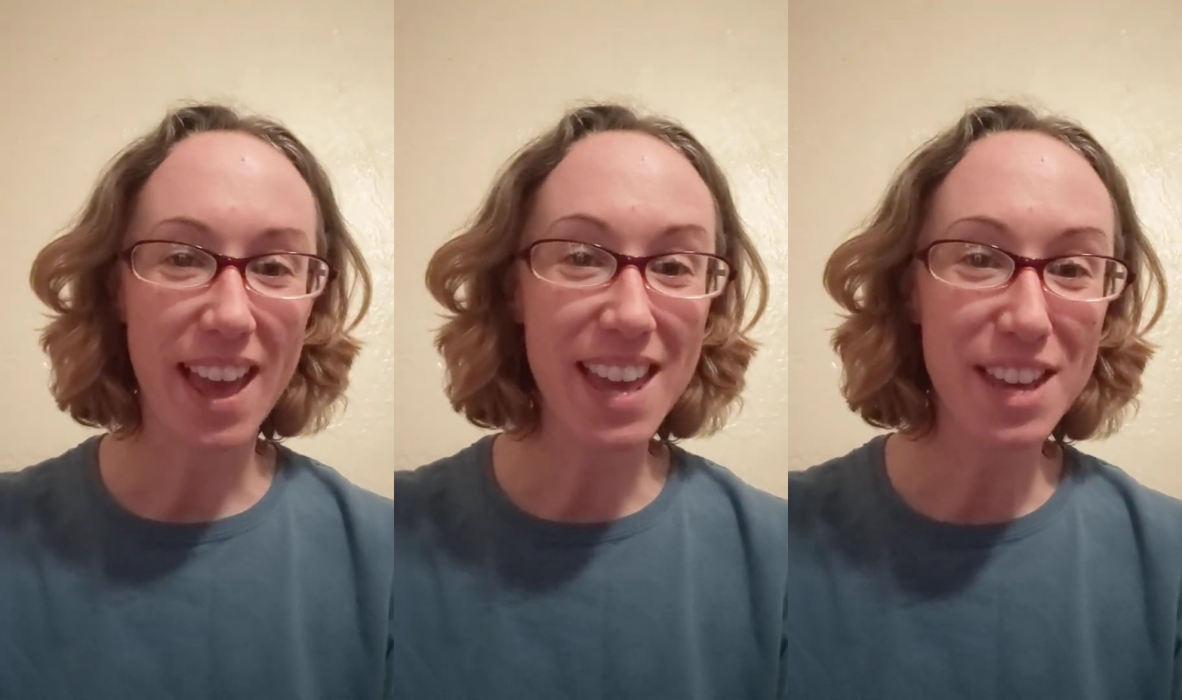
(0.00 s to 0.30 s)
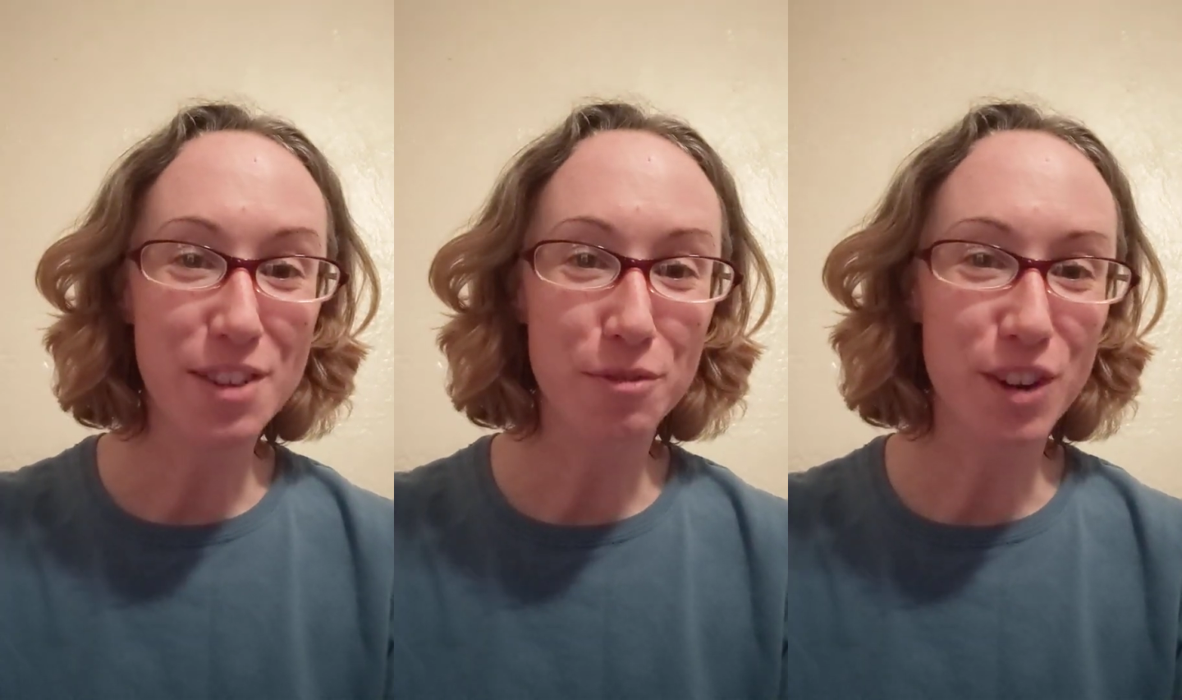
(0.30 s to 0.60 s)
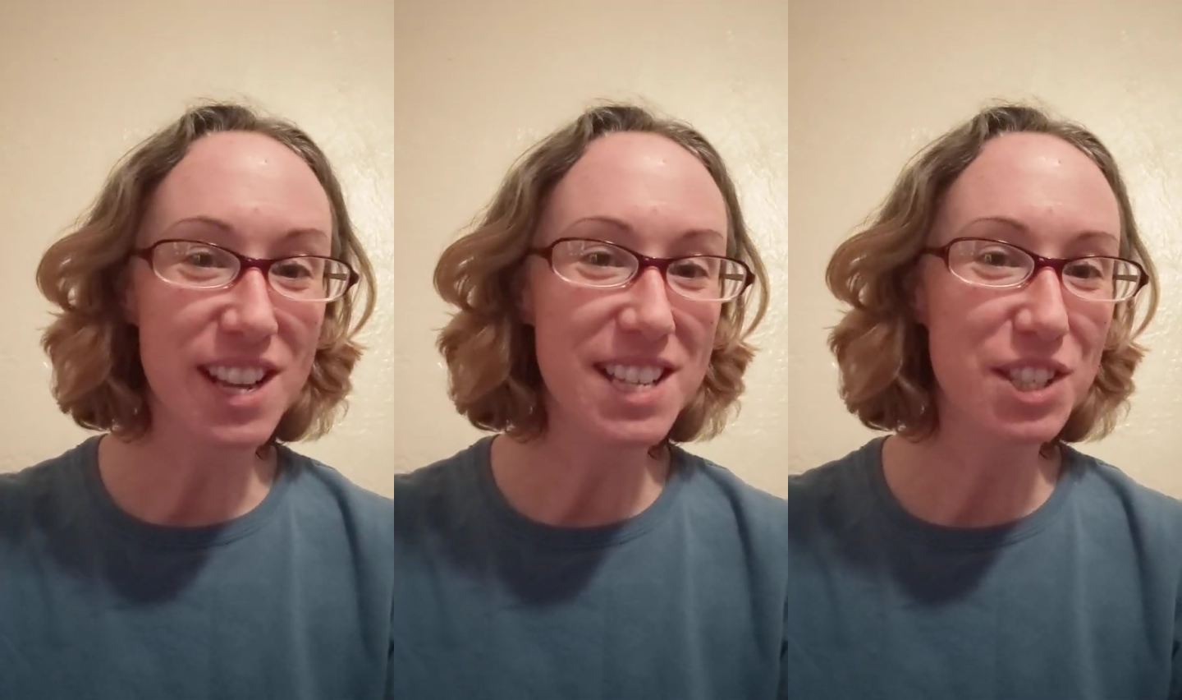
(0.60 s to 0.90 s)
Hey
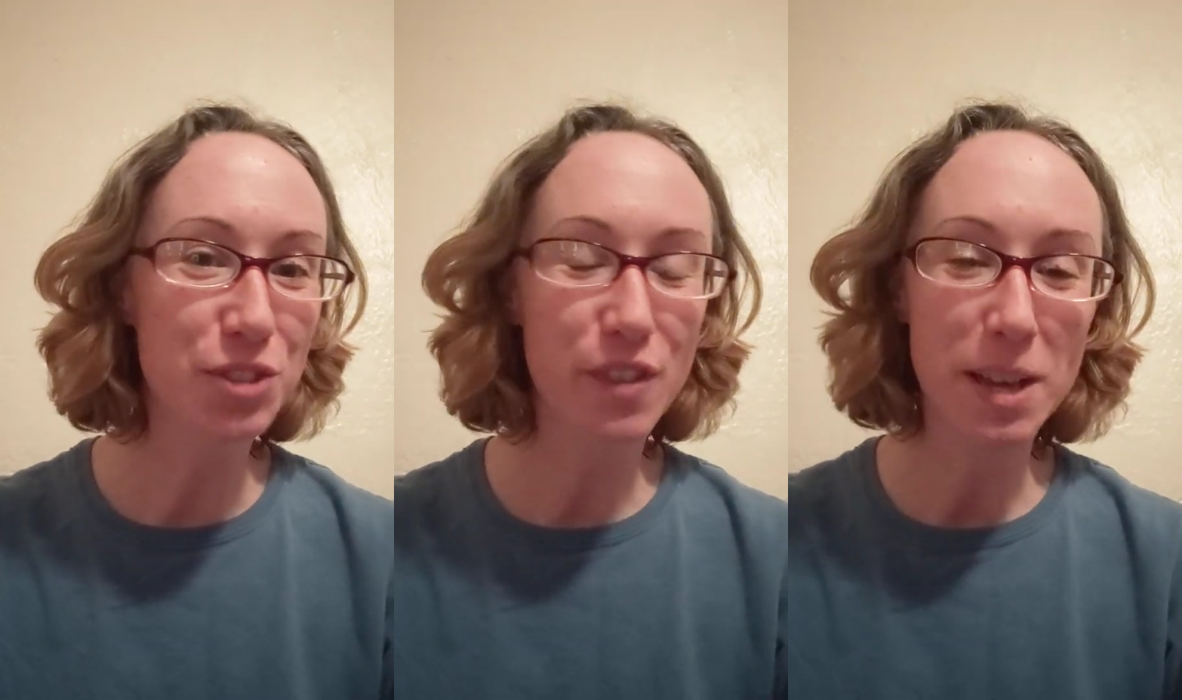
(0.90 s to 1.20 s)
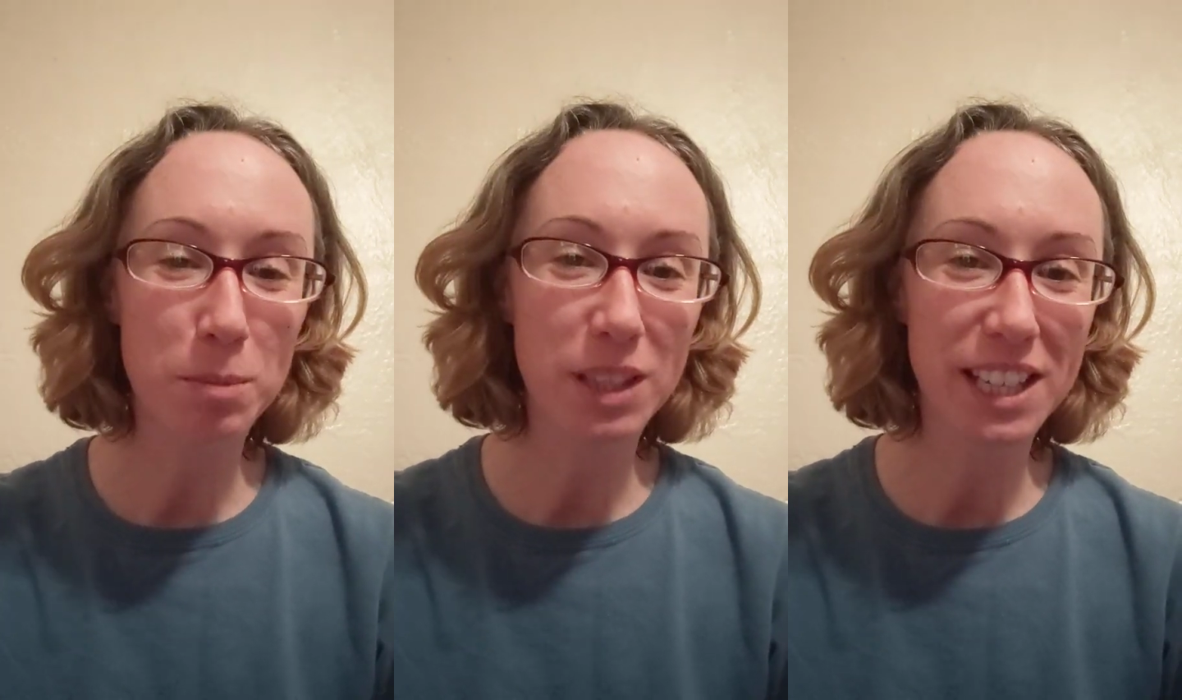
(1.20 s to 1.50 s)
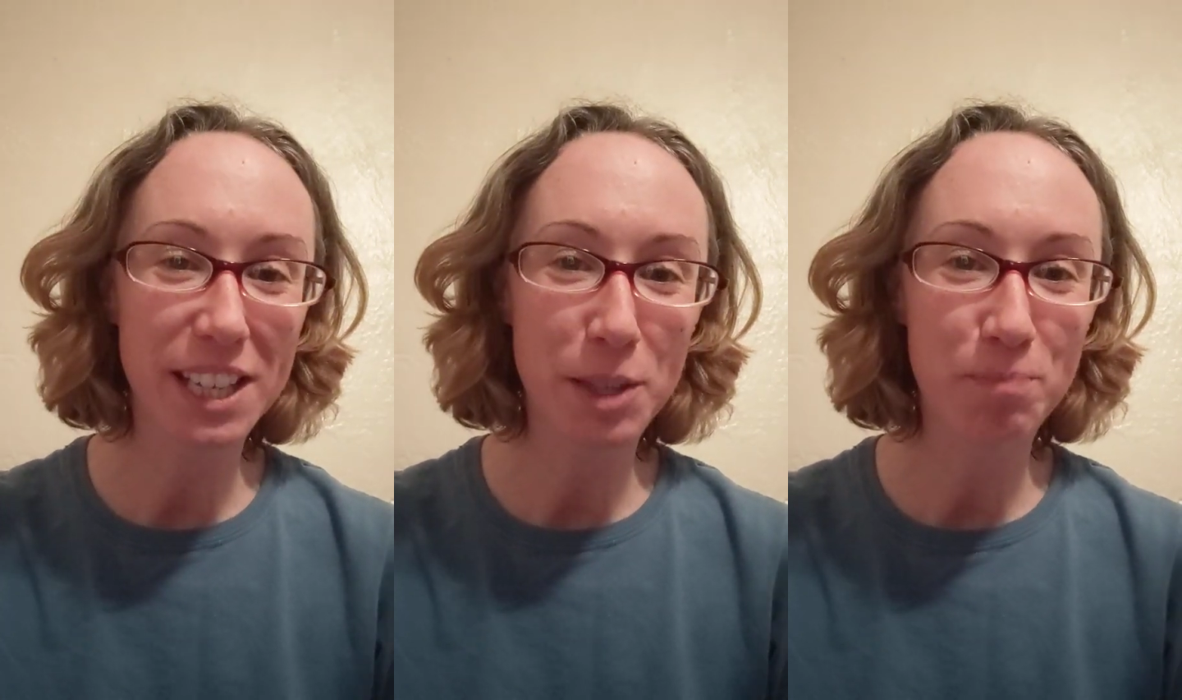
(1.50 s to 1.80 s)
friends,
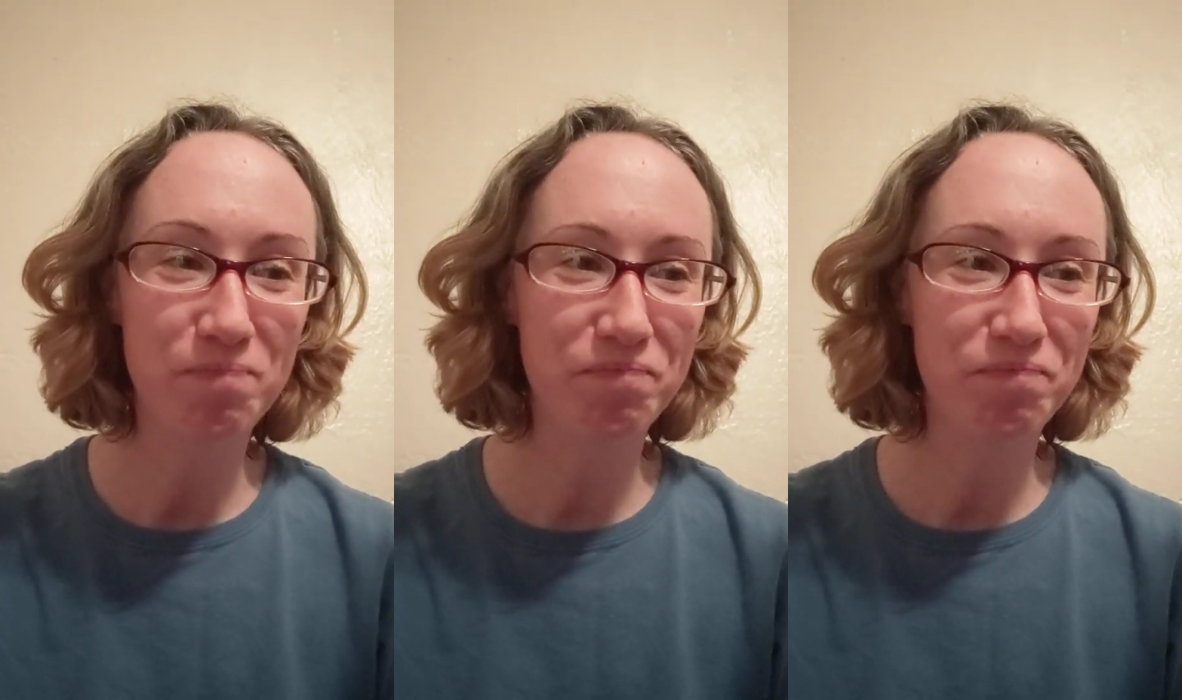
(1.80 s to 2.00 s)
family,